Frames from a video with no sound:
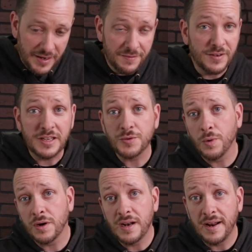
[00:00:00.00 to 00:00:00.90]
If you guys are
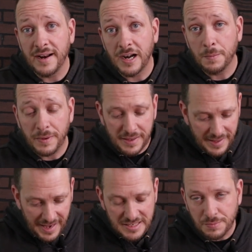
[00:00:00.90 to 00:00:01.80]
working on an airplane
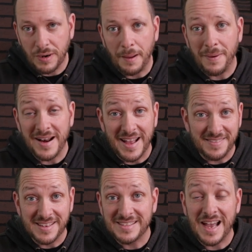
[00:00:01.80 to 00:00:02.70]
that has a prop on it,
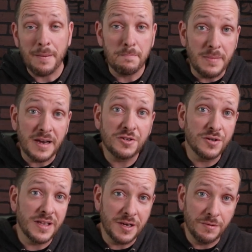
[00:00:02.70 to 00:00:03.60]
at this time, make
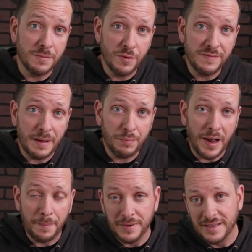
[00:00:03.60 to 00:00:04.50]
sure that you remove that prop.